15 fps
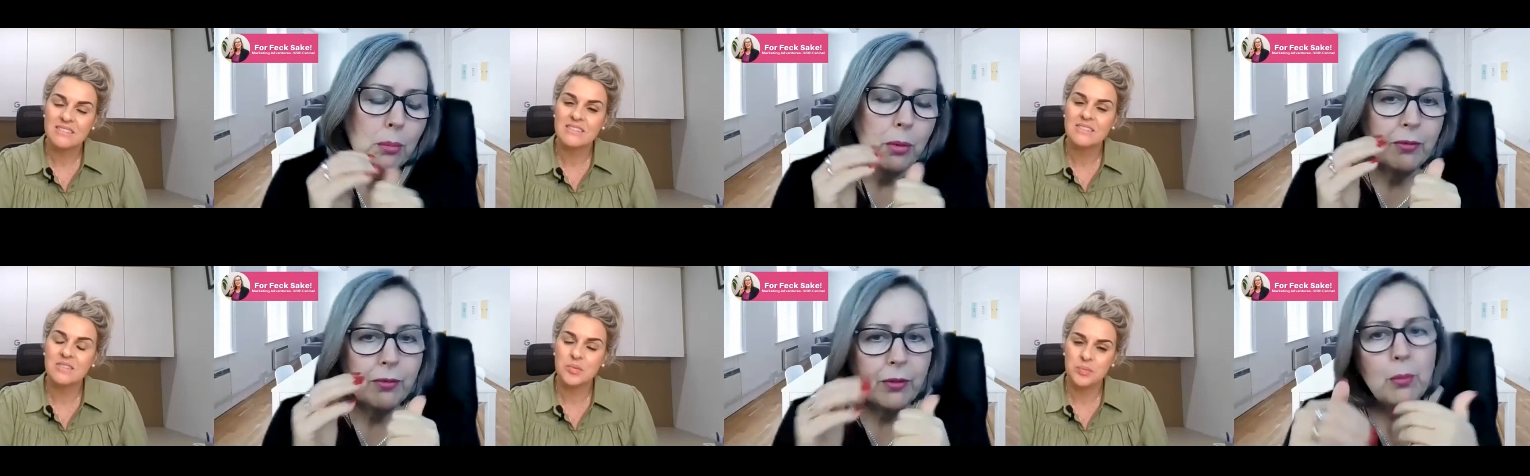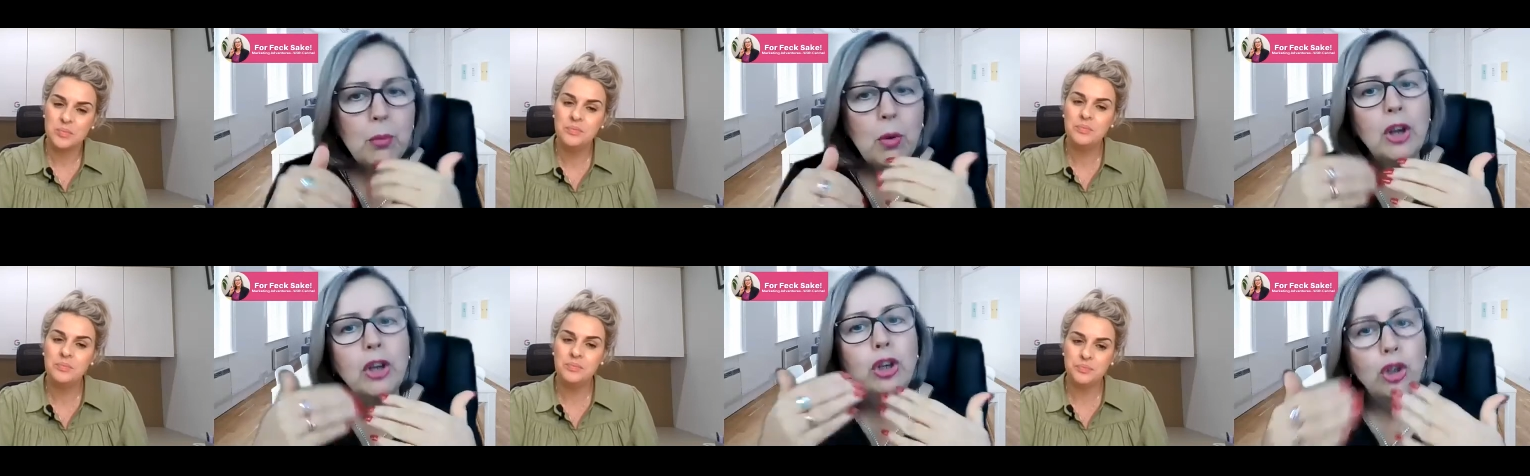Speaker 1: but
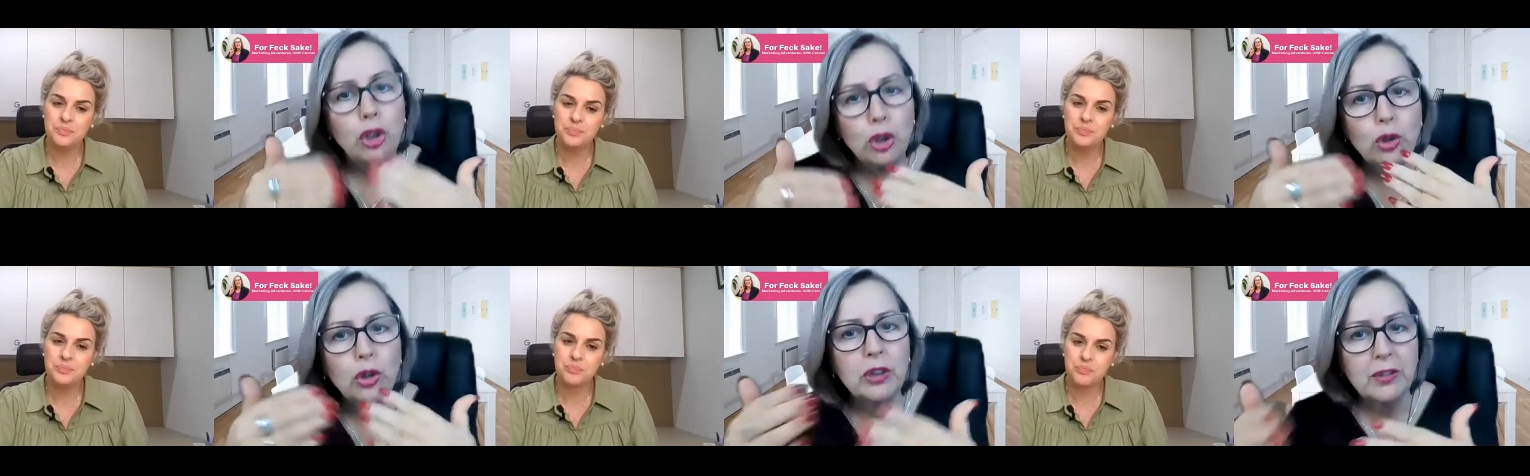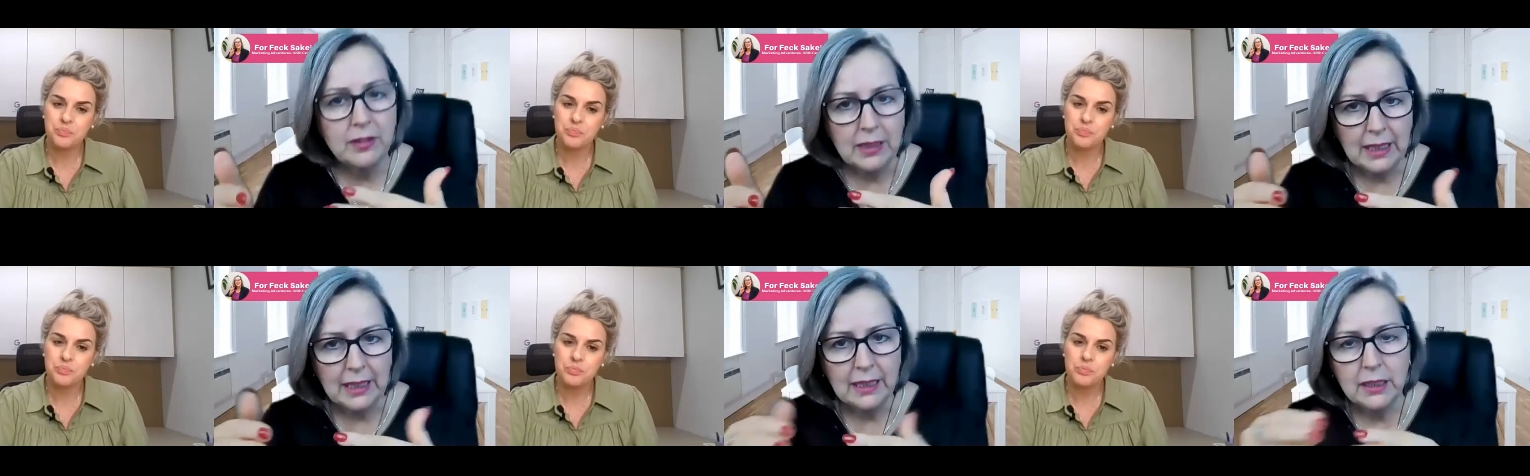from what you're
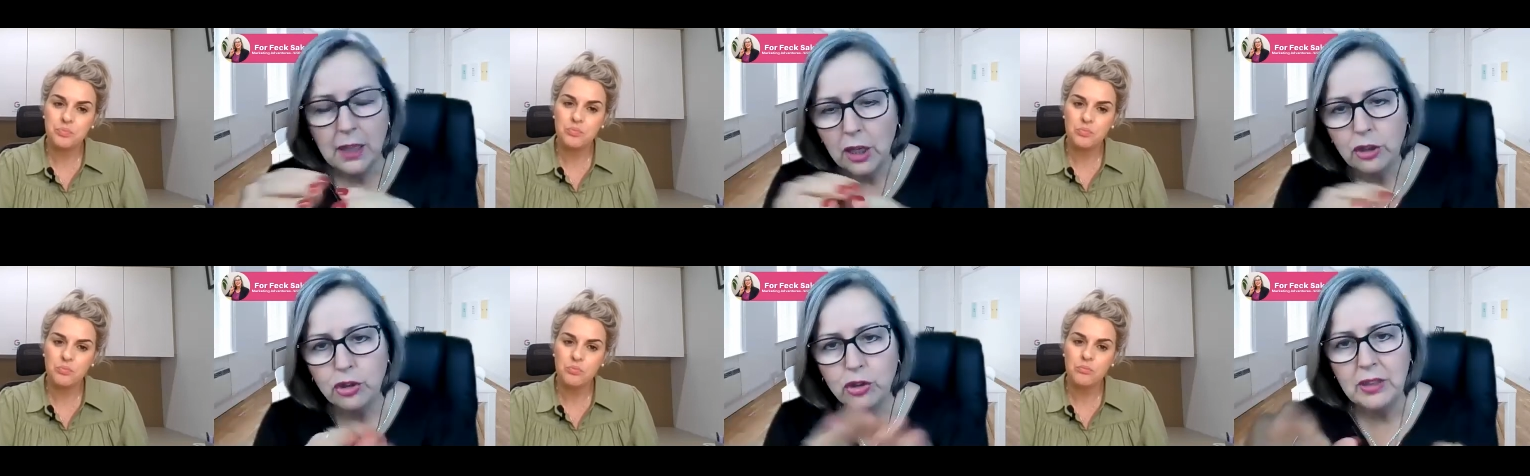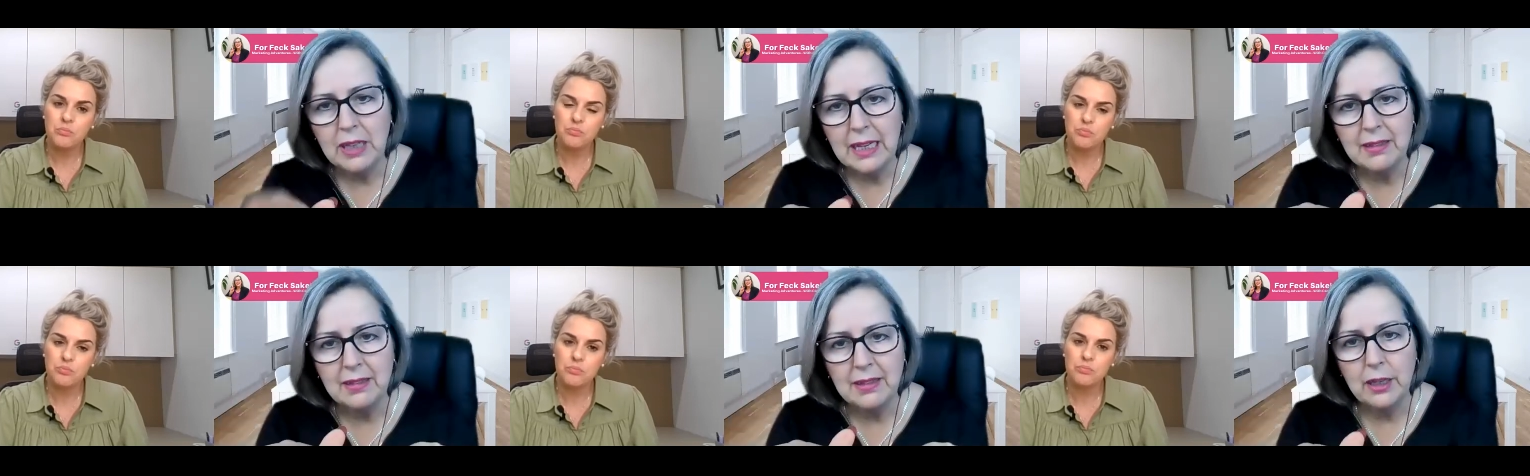saying, not
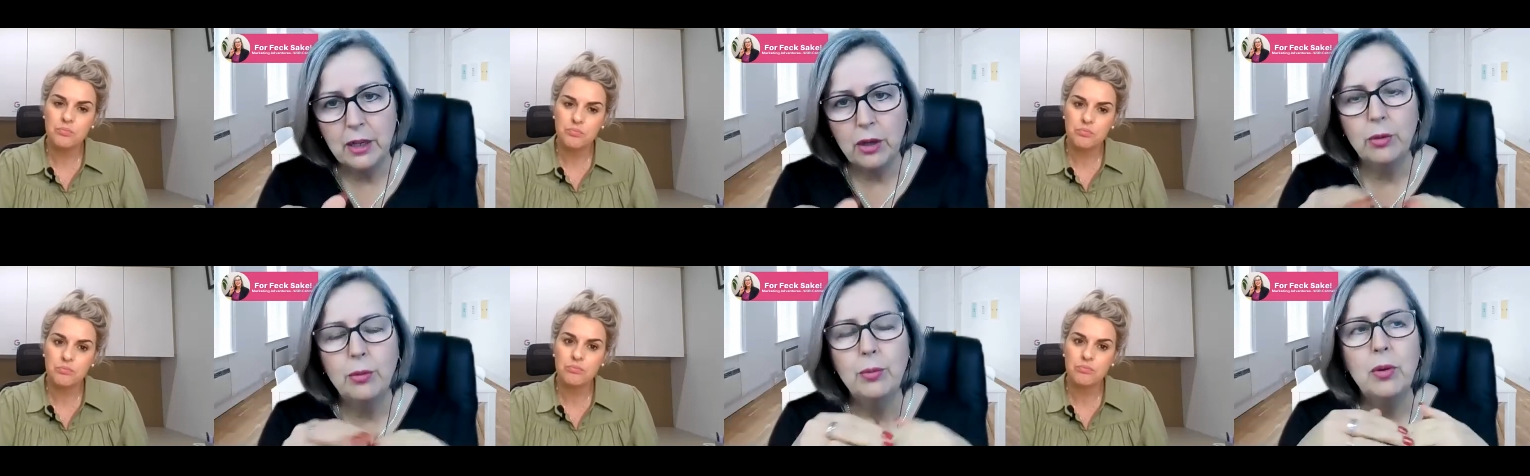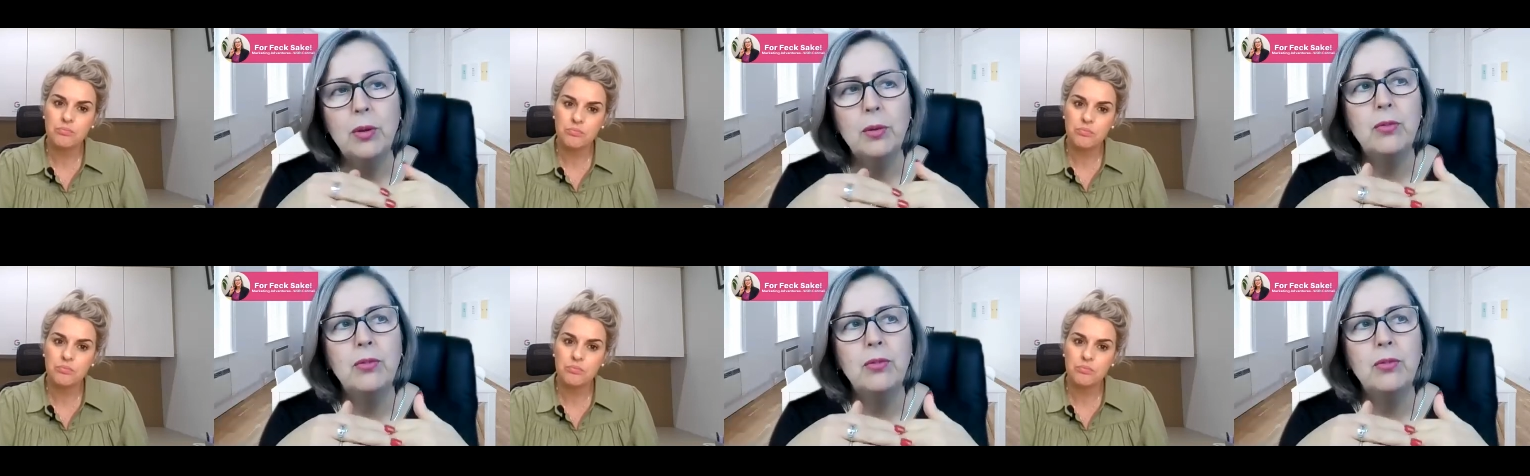just SEO,